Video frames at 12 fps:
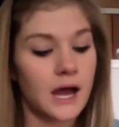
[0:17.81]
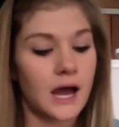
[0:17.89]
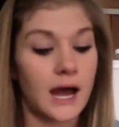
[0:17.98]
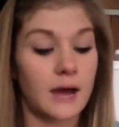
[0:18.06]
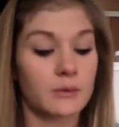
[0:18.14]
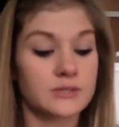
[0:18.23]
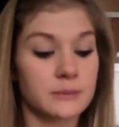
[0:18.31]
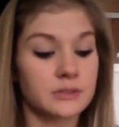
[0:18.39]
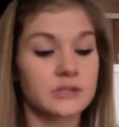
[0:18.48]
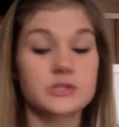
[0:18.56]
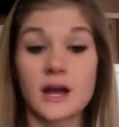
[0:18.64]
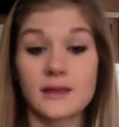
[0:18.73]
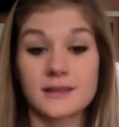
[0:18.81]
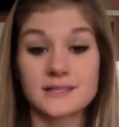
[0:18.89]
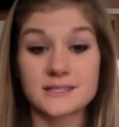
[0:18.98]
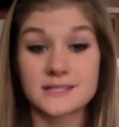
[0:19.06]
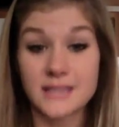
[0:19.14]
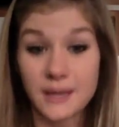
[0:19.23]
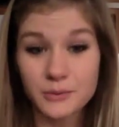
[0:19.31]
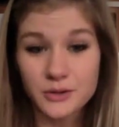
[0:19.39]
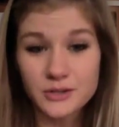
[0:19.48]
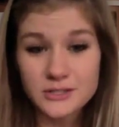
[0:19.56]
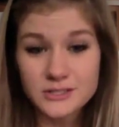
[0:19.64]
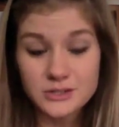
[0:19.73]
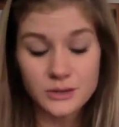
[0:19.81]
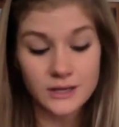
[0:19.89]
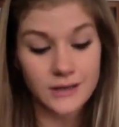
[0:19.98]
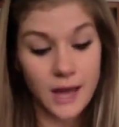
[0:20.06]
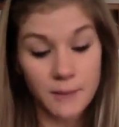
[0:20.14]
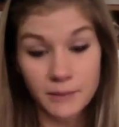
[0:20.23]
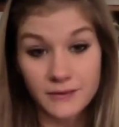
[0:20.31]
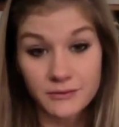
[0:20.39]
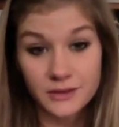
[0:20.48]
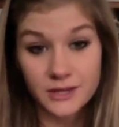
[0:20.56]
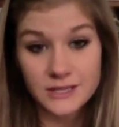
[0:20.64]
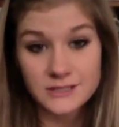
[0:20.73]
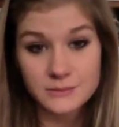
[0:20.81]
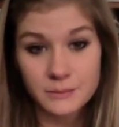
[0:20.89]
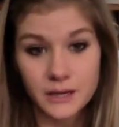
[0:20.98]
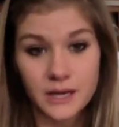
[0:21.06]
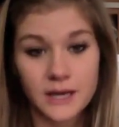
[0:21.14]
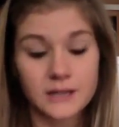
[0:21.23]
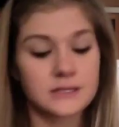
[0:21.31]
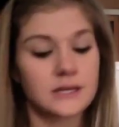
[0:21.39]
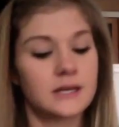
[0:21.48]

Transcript: I was able to try these as samples, so I did not pay for these, but